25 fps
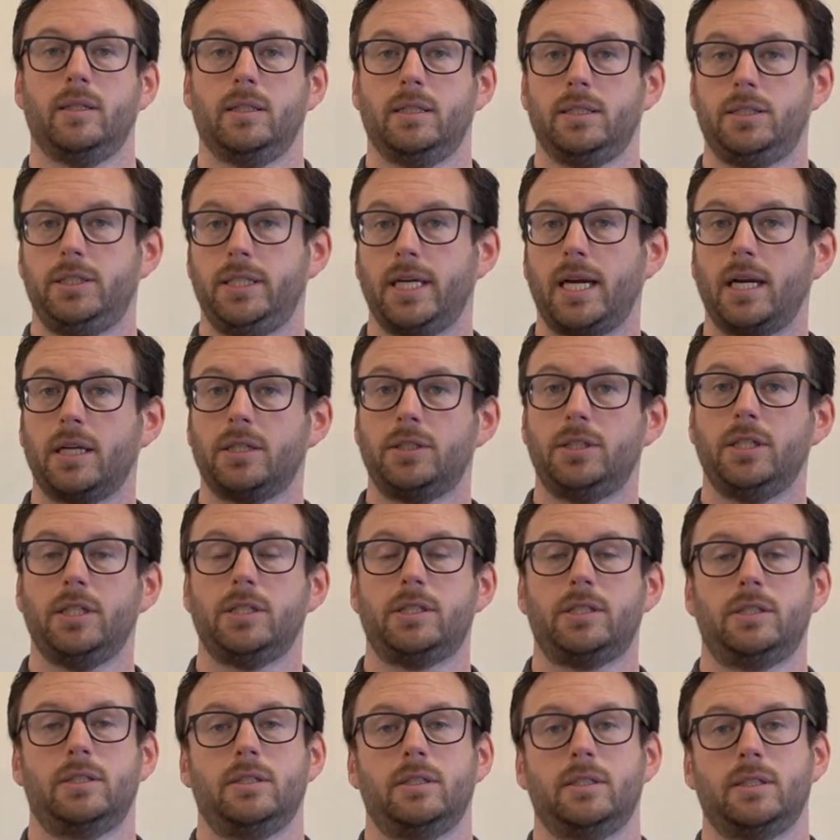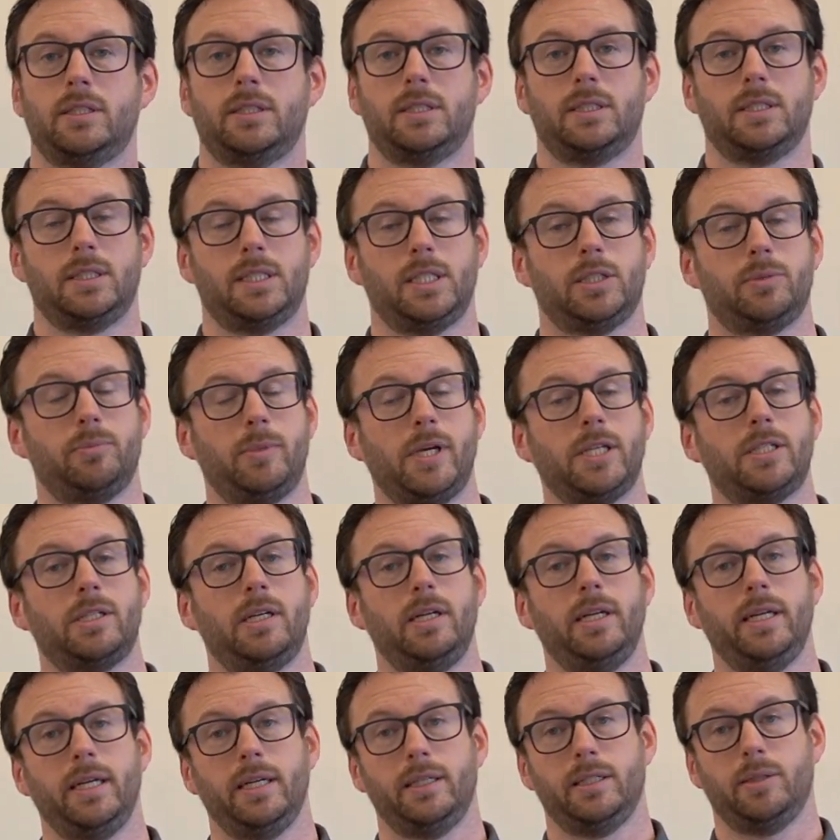challenges,
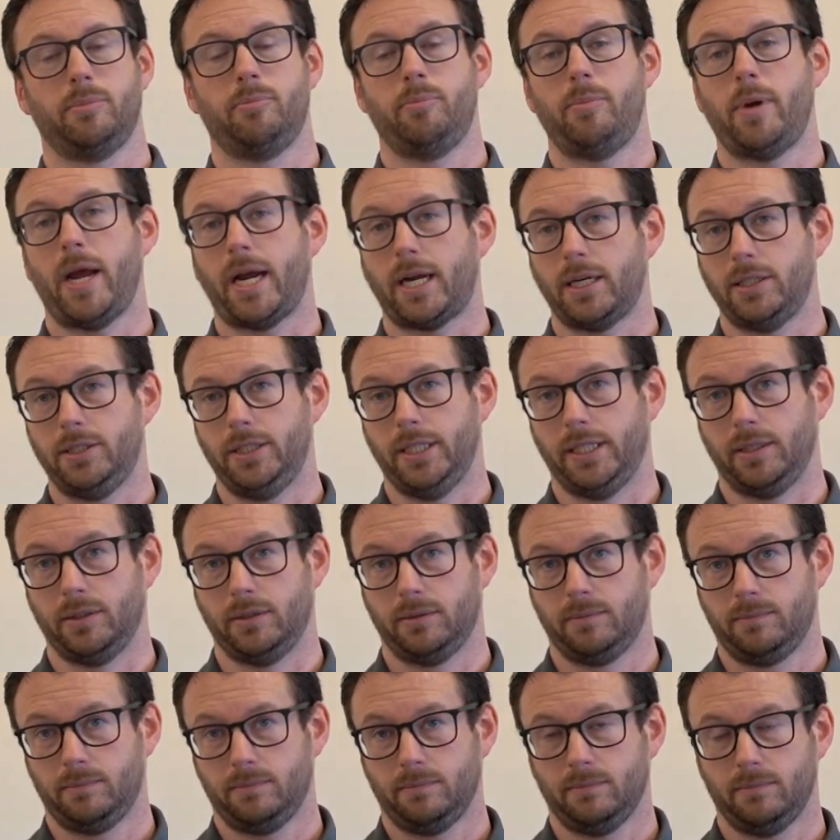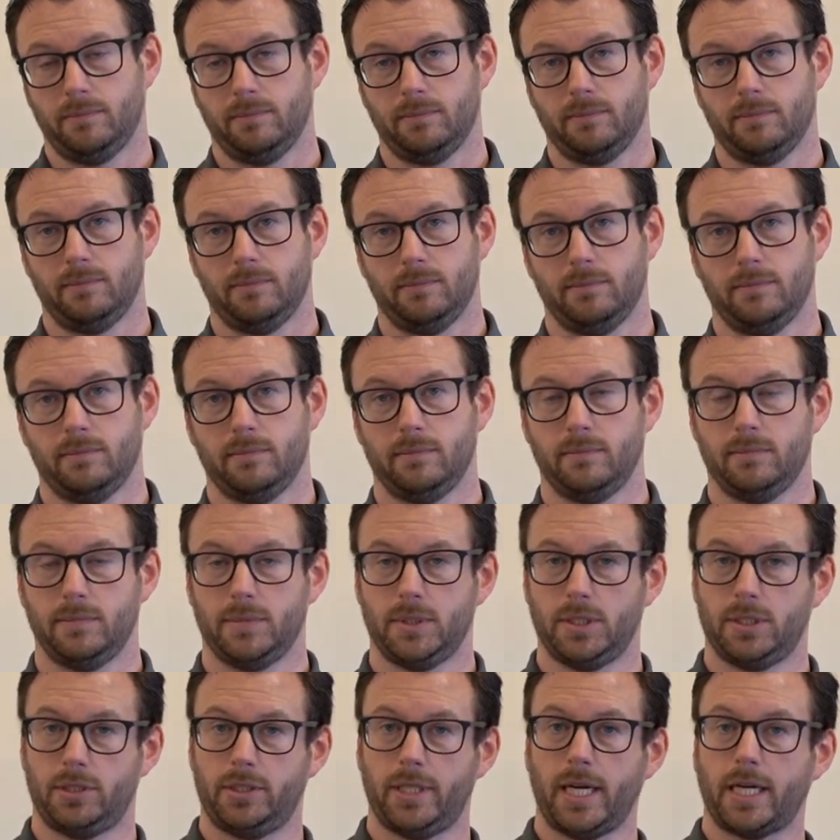especially in the packaging
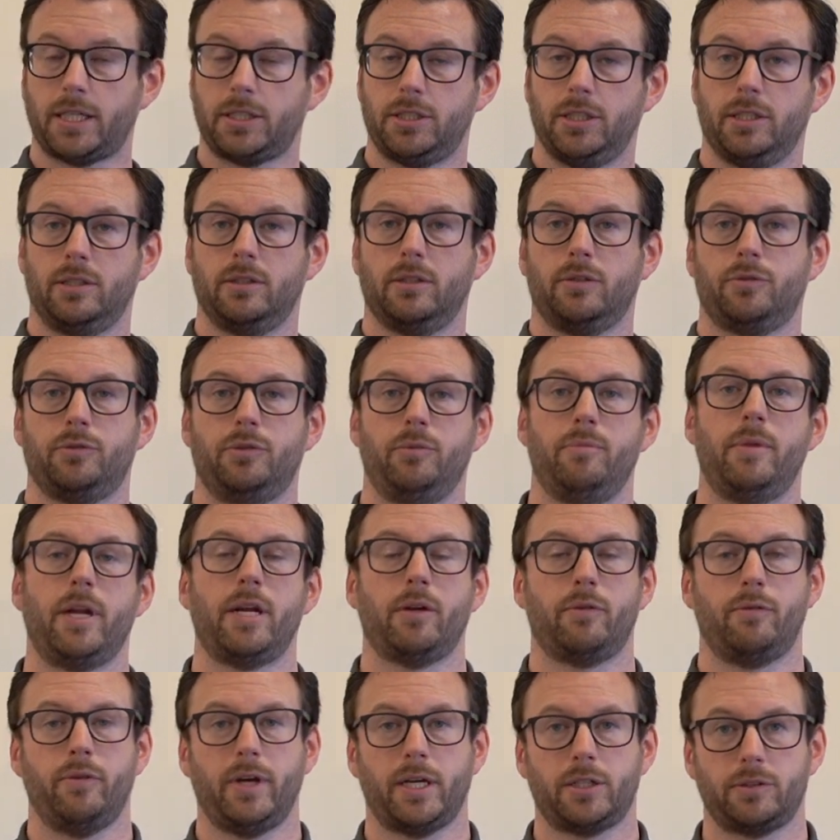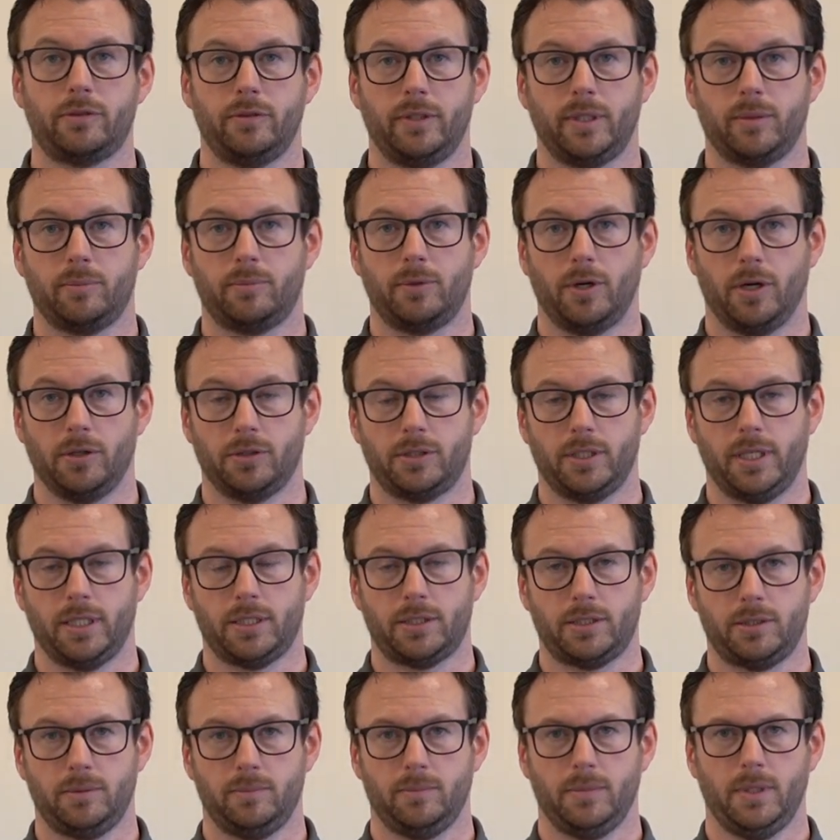section of the manufacturing
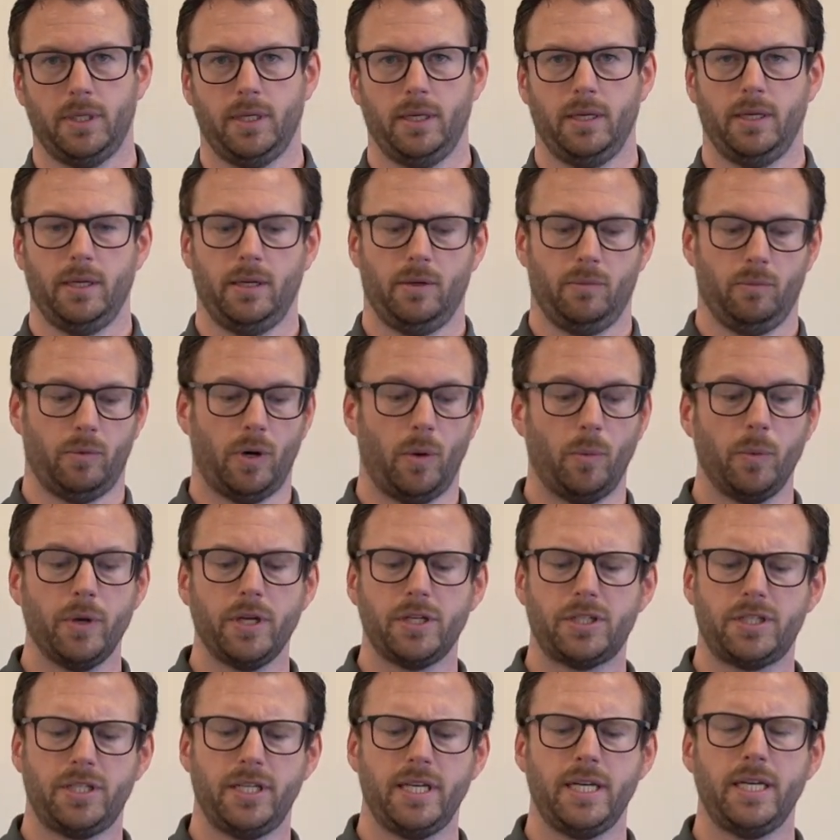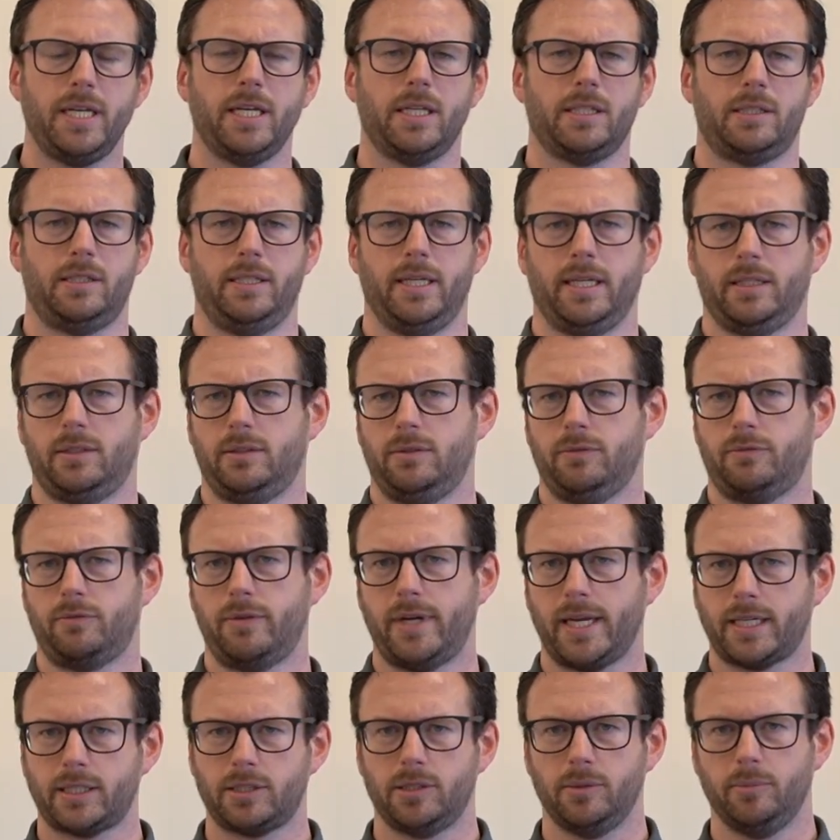process. What we see is that
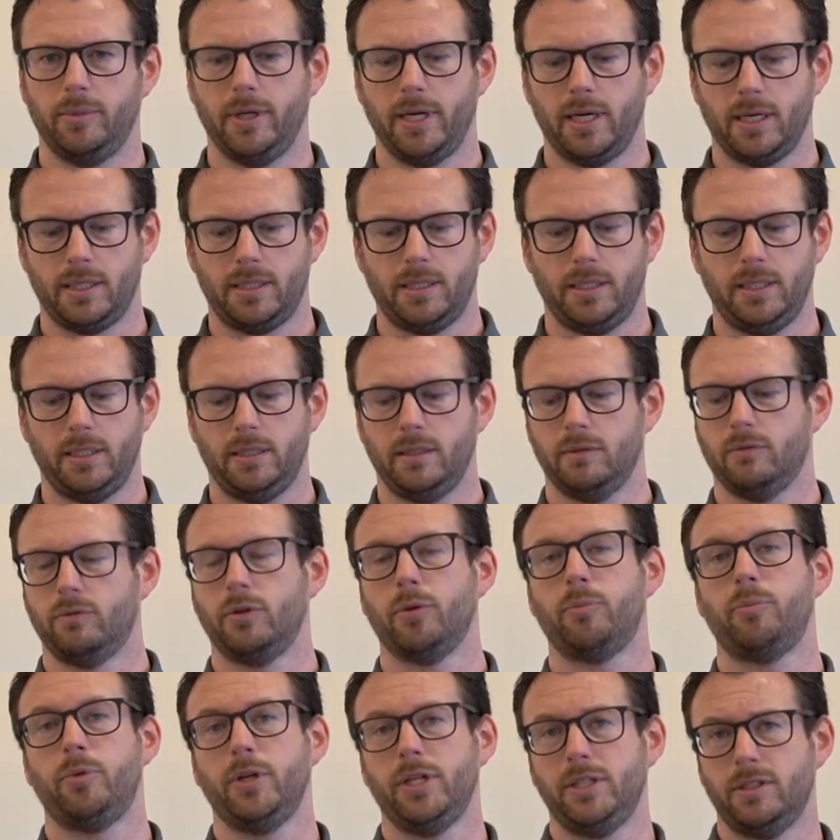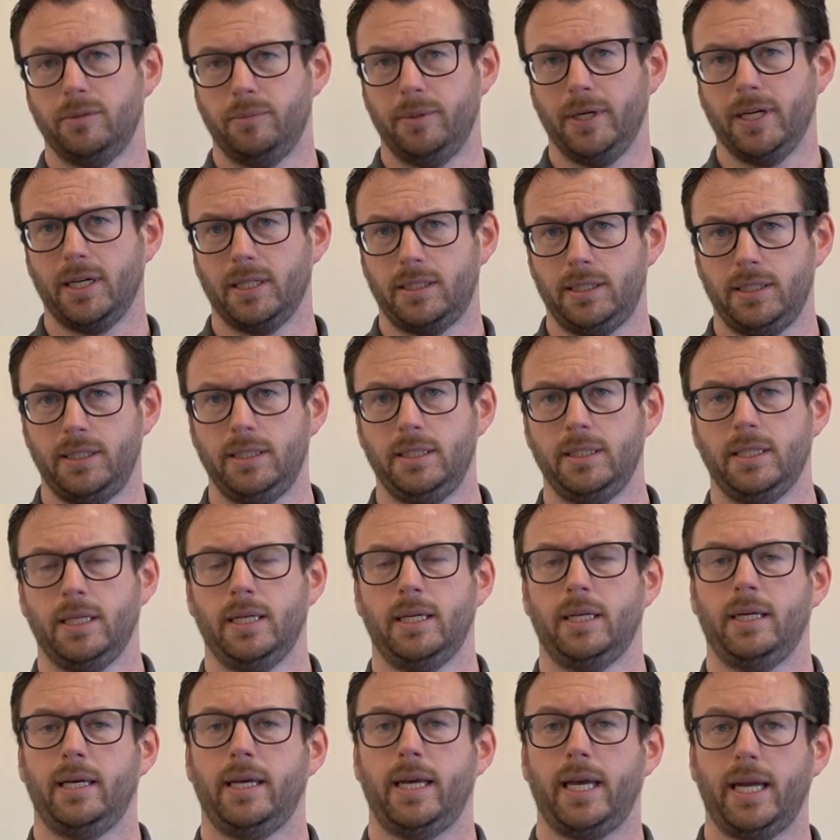flexibility, repeatability
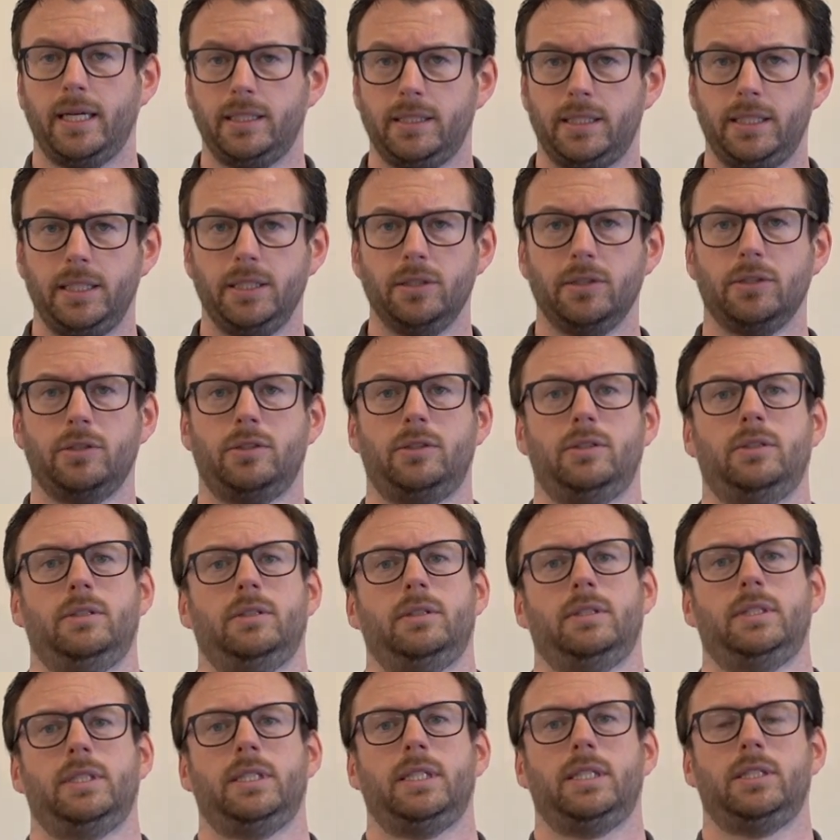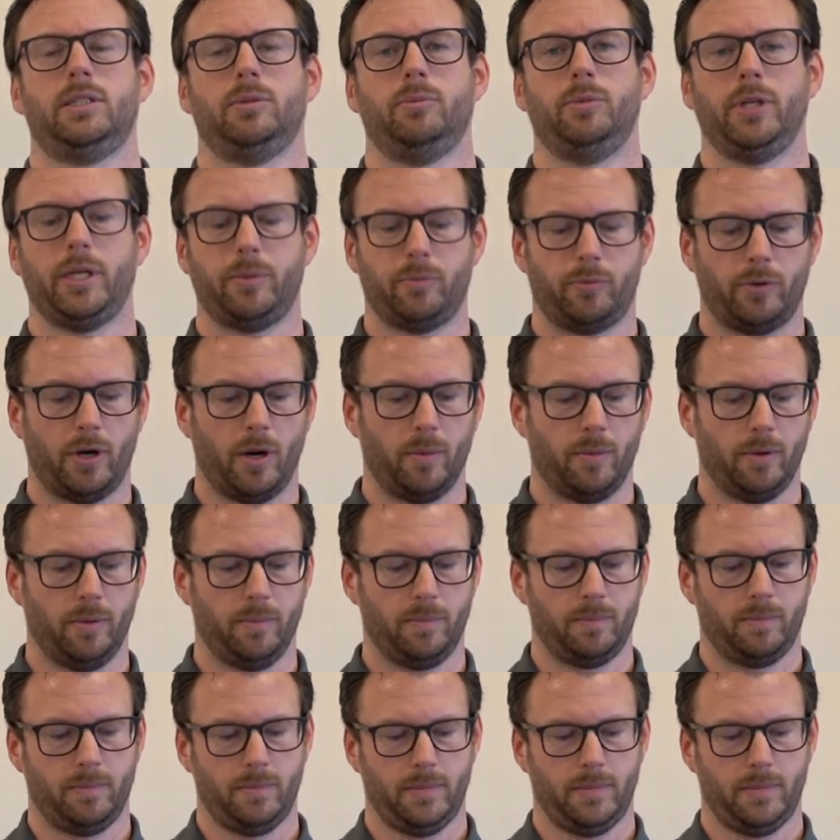and yield is a big problem.